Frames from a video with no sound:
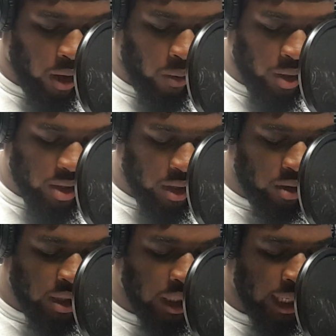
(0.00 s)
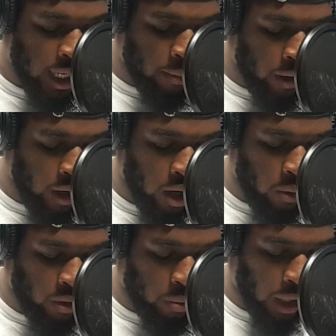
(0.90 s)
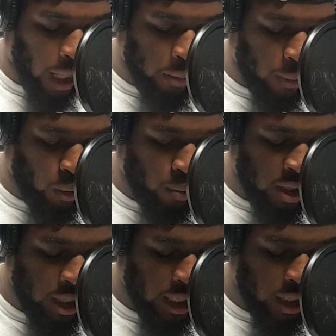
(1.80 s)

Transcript: in America with black people being